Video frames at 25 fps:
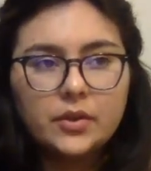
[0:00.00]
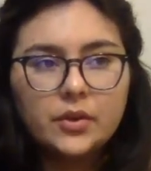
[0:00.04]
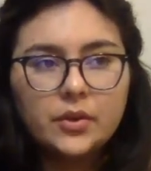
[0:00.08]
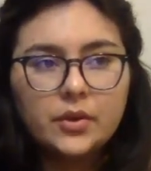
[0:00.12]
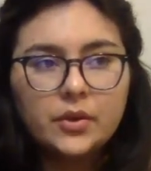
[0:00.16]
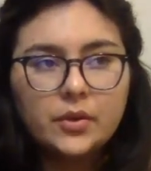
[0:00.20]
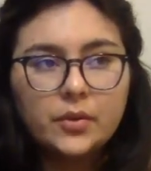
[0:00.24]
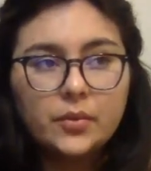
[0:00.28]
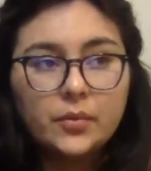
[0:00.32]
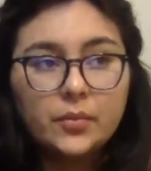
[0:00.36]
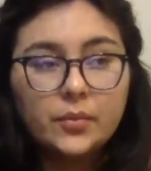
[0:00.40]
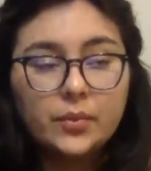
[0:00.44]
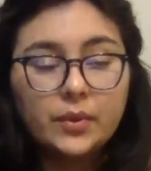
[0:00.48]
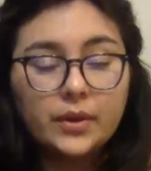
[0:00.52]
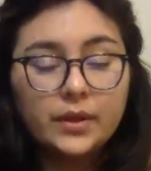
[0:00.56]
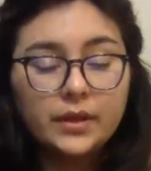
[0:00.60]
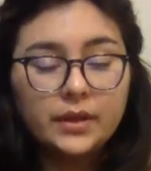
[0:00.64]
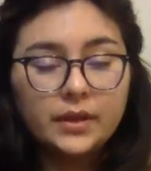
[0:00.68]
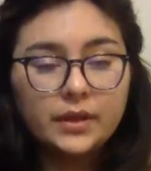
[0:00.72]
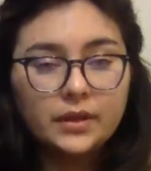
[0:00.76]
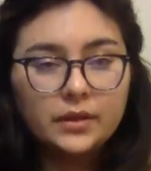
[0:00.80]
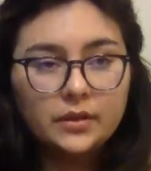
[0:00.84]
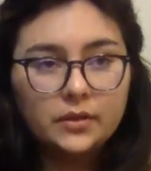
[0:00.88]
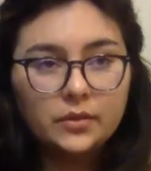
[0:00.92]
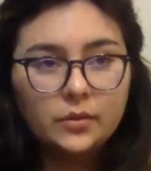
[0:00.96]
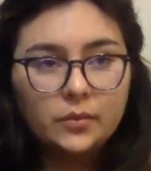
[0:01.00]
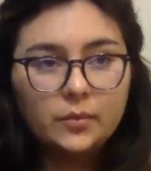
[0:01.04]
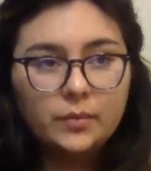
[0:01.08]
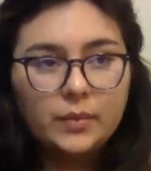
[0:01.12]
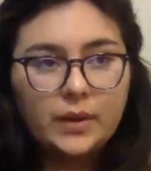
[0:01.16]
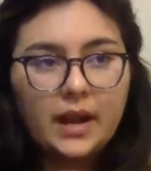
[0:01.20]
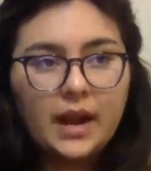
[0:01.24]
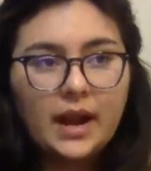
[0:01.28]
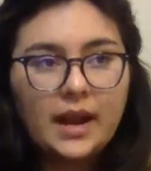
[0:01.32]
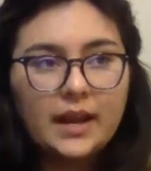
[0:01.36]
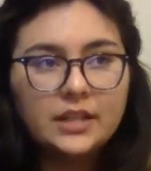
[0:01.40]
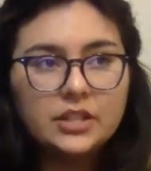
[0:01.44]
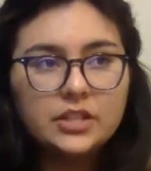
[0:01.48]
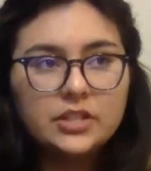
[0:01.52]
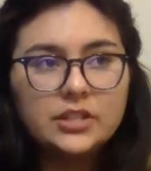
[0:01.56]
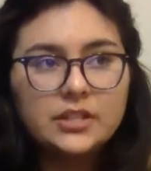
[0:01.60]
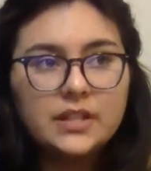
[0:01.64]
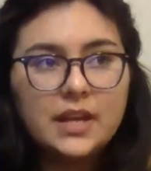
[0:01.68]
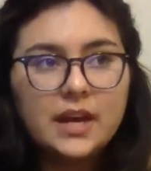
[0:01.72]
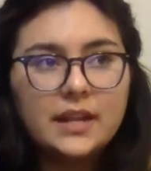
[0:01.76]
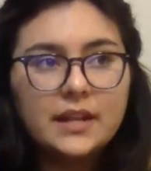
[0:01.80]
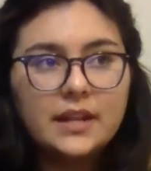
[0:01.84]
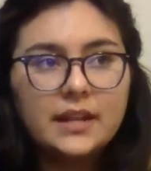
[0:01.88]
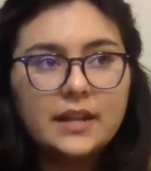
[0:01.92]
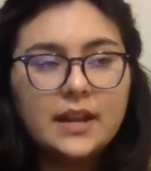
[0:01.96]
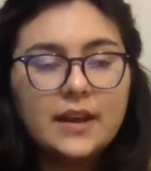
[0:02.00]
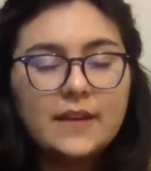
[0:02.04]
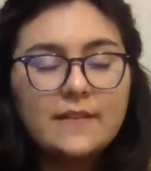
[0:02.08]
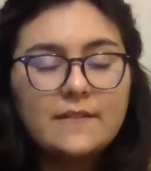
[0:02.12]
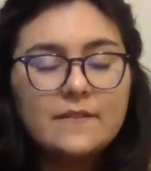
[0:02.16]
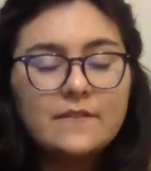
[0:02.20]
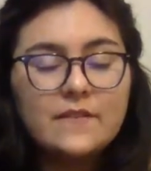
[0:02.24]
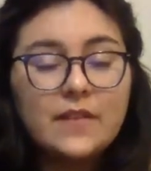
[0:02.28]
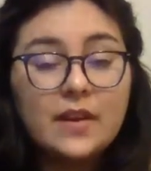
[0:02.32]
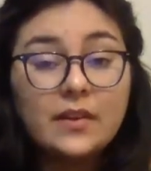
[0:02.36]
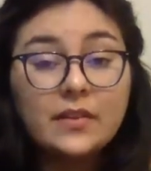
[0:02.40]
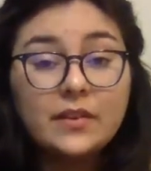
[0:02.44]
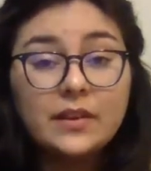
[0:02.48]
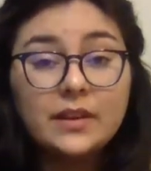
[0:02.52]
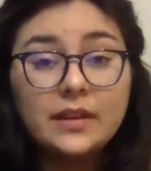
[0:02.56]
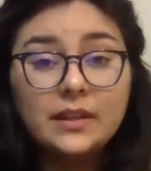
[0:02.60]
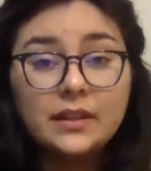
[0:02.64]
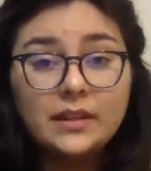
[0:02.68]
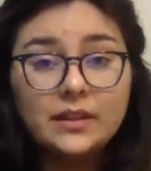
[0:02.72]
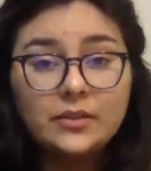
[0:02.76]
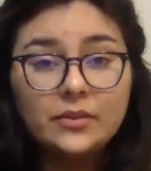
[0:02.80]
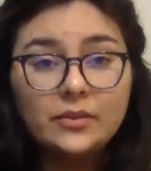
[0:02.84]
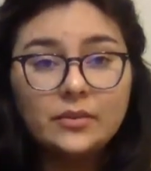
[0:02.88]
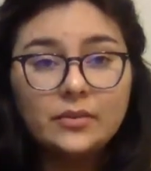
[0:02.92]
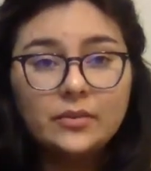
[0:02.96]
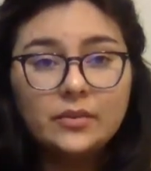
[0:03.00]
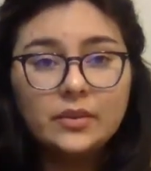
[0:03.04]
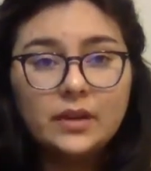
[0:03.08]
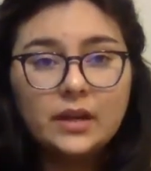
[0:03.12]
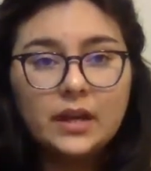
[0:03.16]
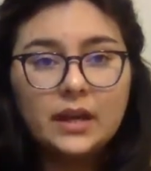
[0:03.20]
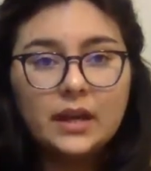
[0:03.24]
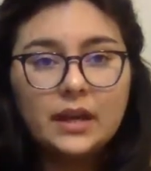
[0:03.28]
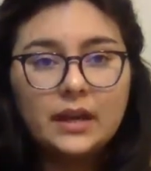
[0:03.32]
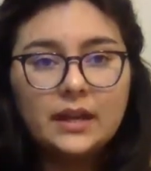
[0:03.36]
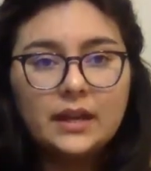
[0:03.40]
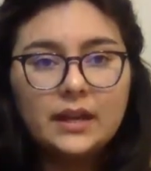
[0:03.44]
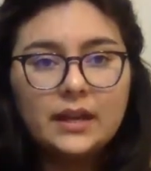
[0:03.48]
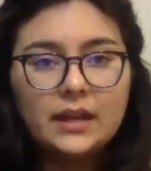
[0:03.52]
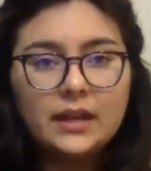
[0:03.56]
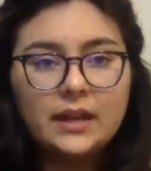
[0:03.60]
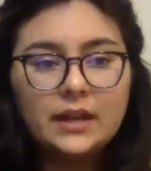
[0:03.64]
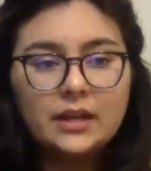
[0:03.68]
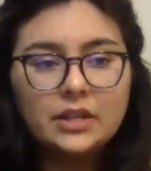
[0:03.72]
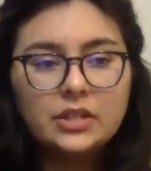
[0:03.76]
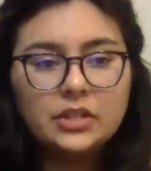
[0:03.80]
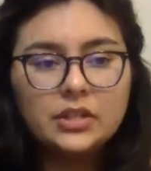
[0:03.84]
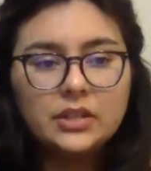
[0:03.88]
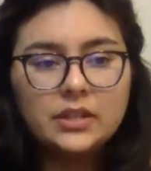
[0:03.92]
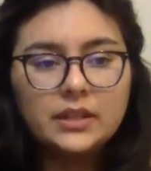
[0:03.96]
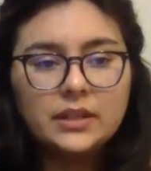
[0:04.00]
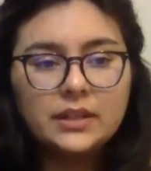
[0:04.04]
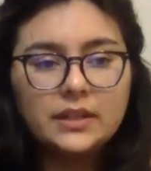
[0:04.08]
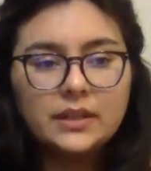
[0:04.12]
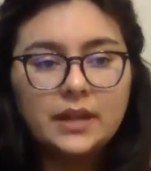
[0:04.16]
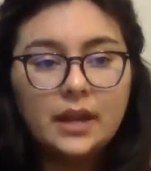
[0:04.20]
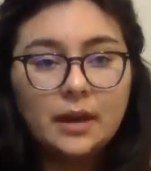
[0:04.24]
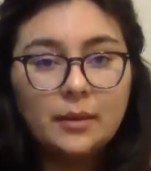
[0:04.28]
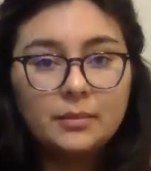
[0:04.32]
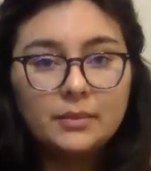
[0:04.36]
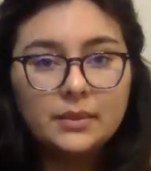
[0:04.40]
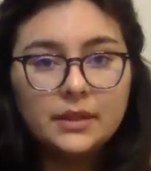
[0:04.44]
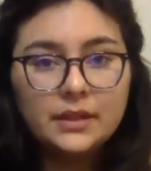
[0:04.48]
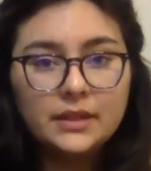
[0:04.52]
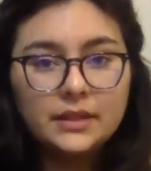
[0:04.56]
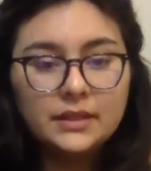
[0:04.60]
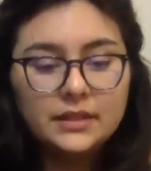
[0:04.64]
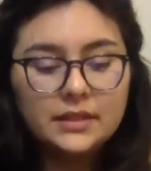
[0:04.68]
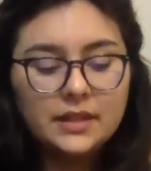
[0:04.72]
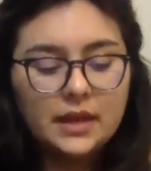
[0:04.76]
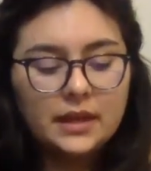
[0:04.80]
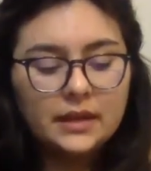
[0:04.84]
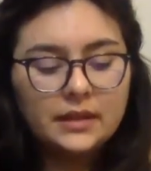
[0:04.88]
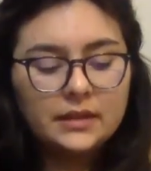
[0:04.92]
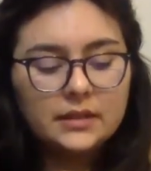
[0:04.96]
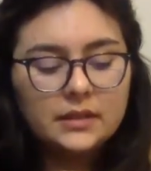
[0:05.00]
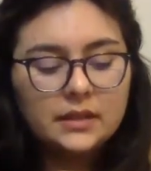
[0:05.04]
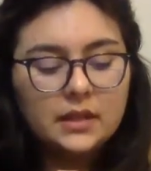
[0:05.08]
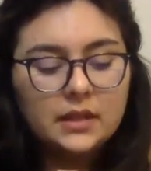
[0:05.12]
Gorilla Glue, but I just added very little and it actually kept it intact.